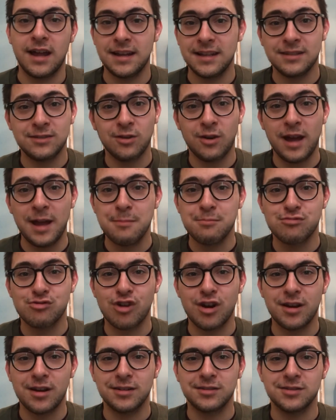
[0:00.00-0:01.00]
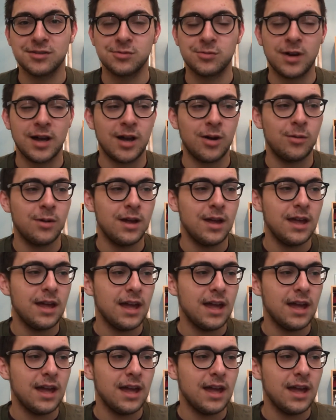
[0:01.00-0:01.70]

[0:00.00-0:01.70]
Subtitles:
And he's got him product as well.